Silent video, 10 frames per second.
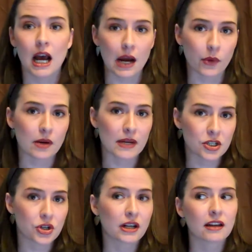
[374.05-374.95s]
I want to
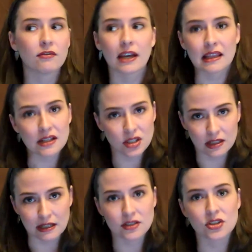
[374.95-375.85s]
make sure and convey that to
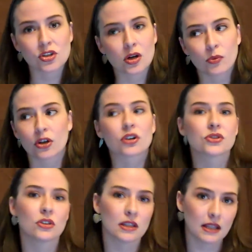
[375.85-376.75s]
the next interpreter
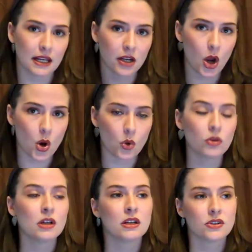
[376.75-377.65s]
so that they
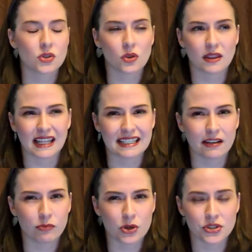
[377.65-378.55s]
know, so that that
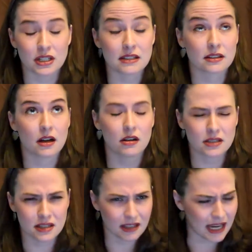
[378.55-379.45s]
deaf person isn't
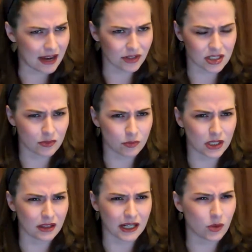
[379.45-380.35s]
constantly having to
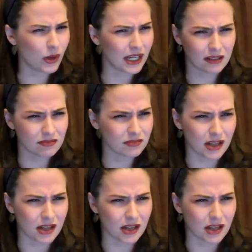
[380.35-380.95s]
be like, wait,